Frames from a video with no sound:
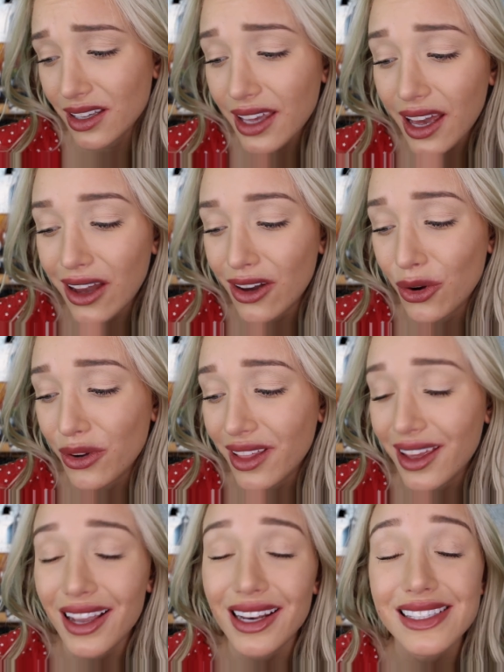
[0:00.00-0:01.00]
Yeah, or
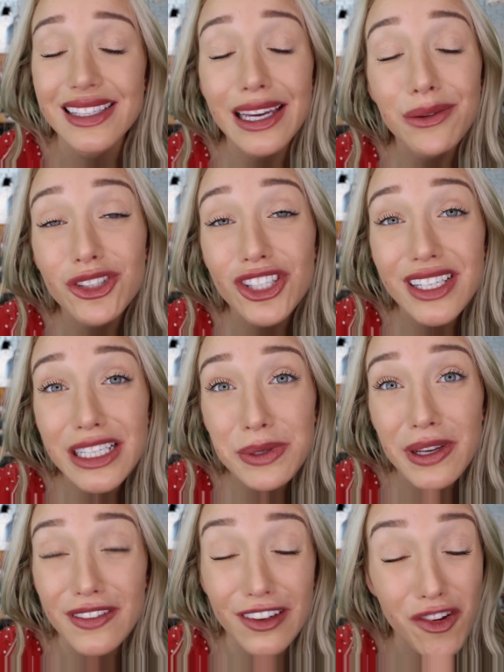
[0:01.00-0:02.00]
like any sandwiches.
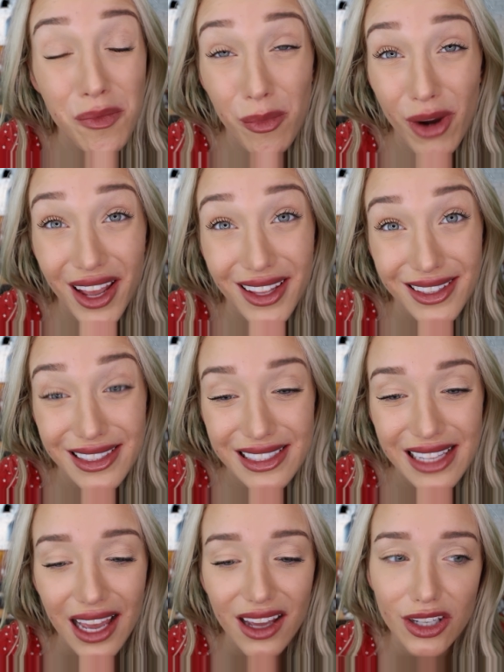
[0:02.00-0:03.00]
We have different
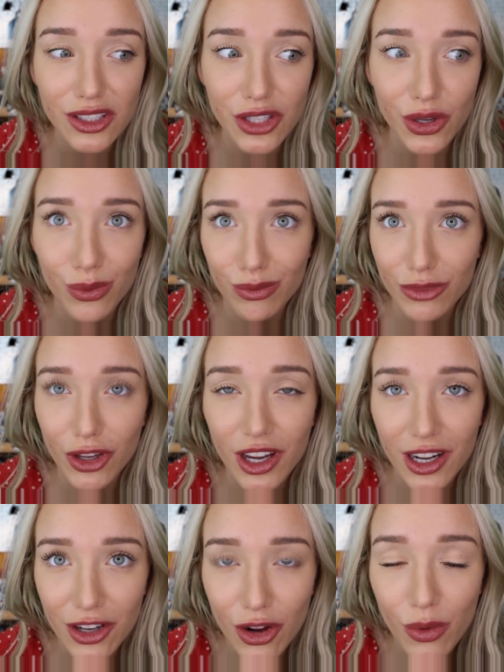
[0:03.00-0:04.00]
breads, so you
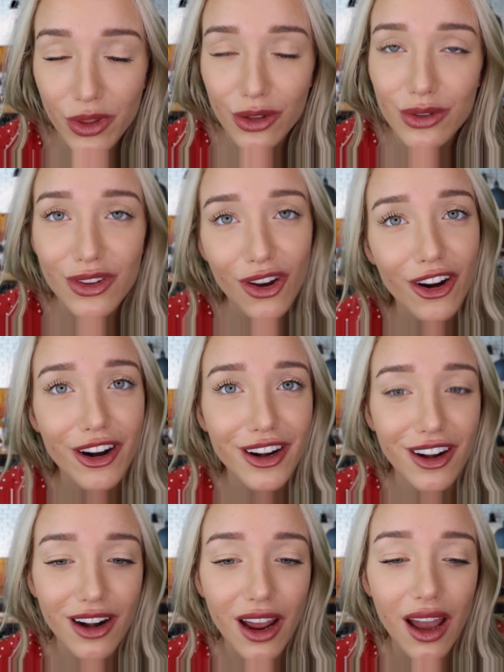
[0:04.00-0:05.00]
gotta know what those are,
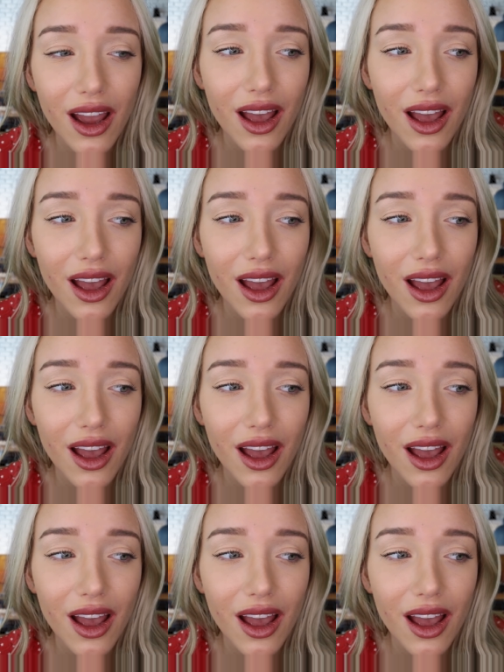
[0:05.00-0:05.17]
and